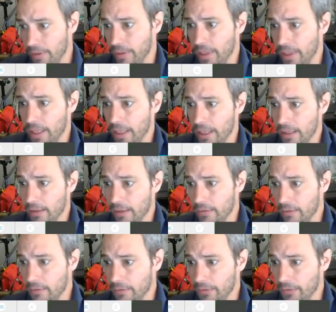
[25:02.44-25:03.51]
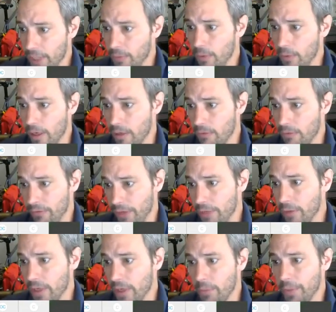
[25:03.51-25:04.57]
the feed water is
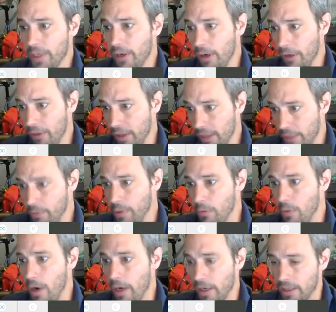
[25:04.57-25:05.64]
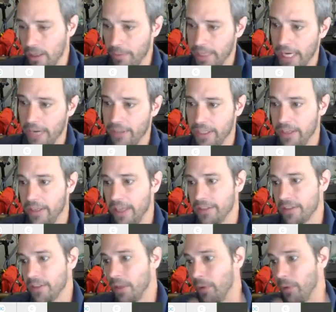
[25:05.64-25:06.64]
what we call the liquid water coming out of the condenser